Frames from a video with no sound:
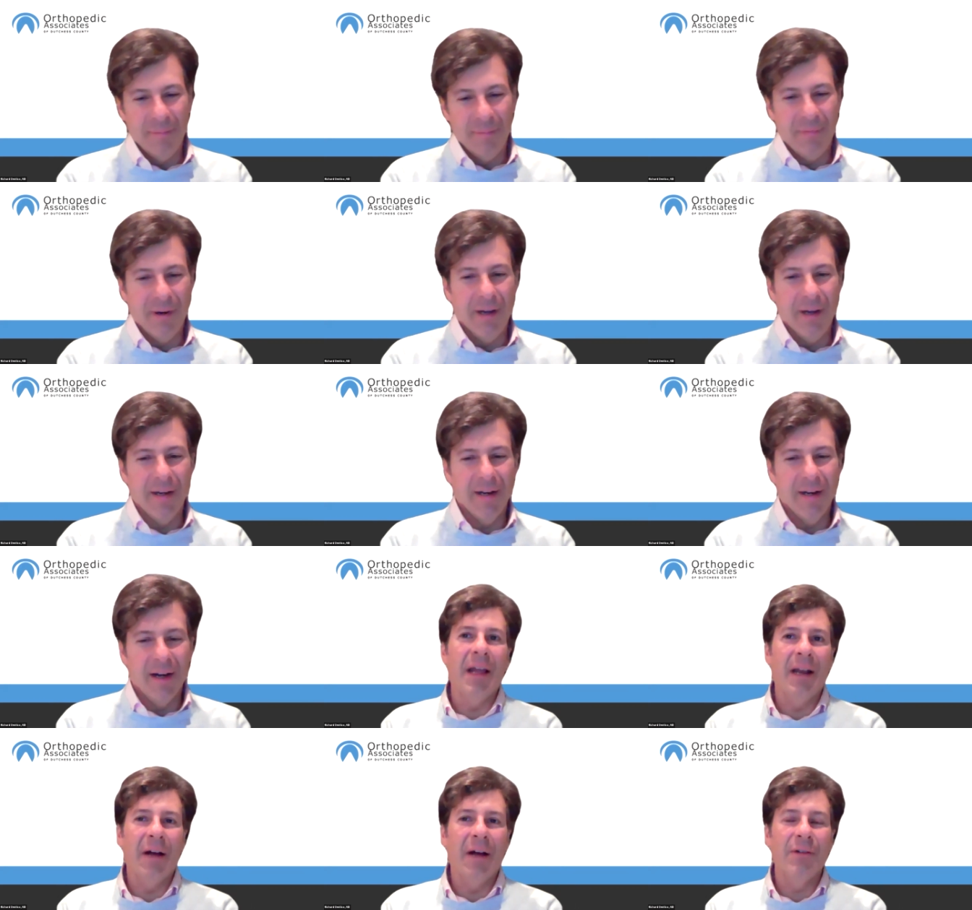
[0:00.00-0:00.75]
But
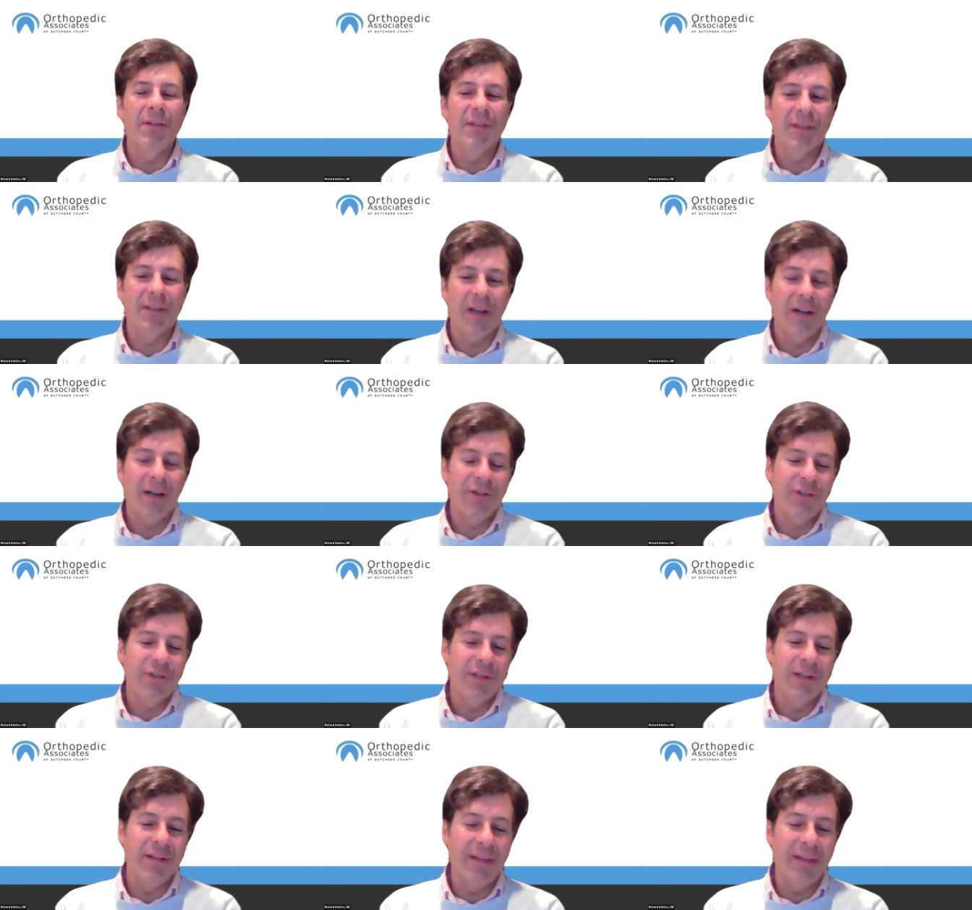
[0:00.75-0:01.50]
in our
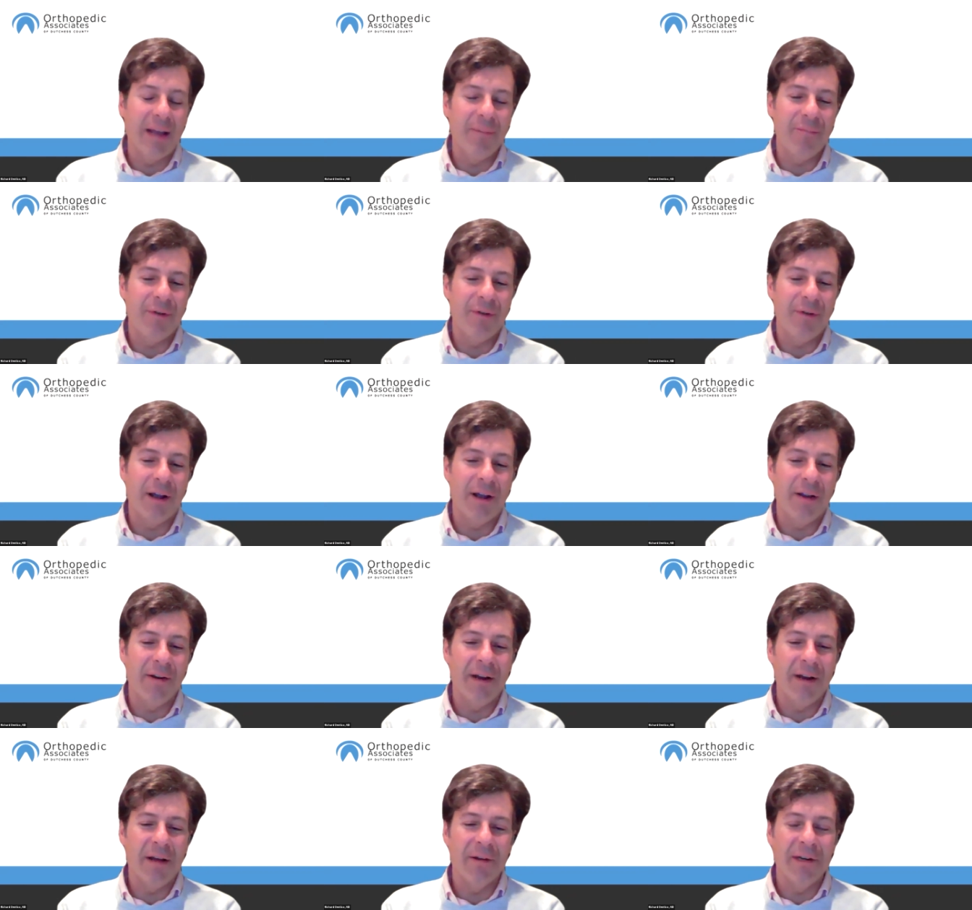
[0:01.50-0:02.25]
discussion, in
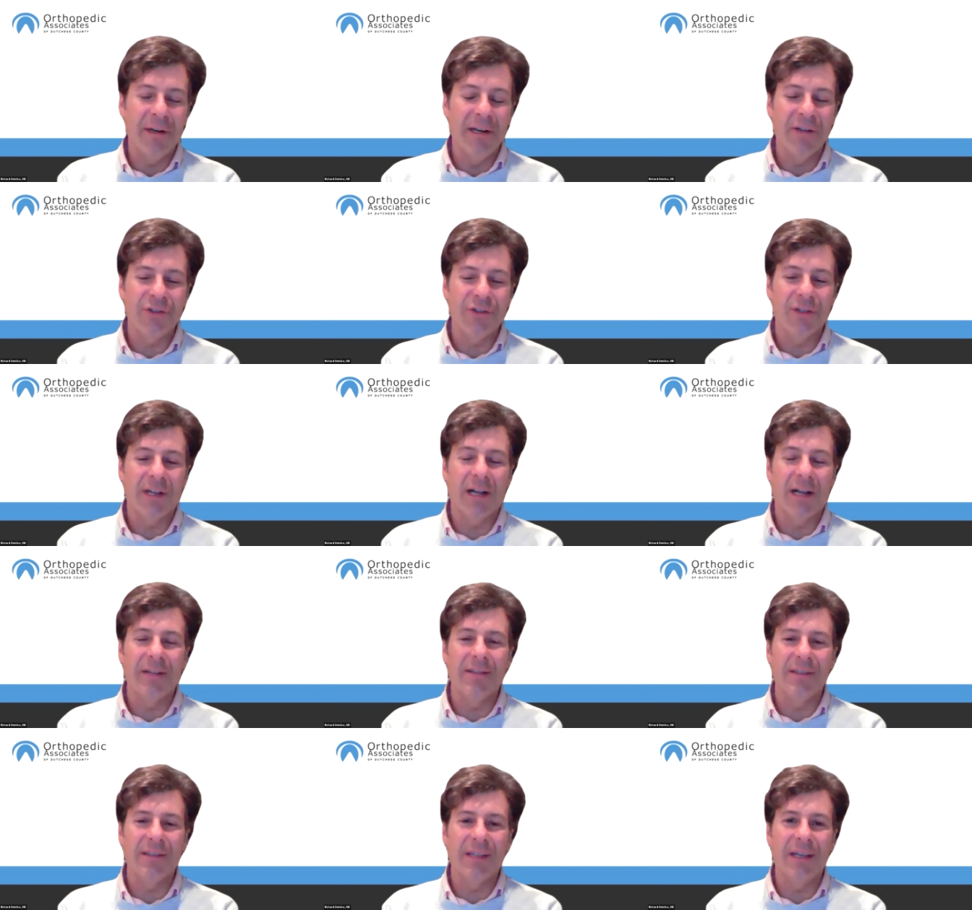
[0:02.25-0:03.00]
our initial
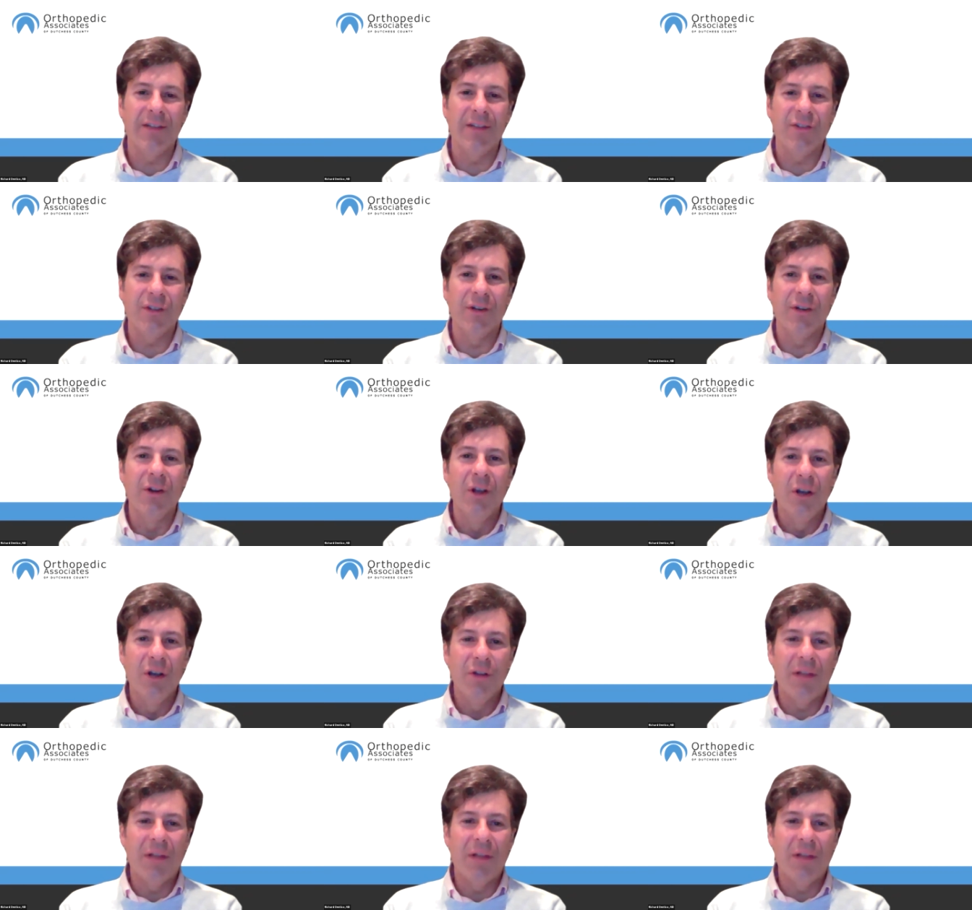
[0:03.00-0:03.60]
consultation,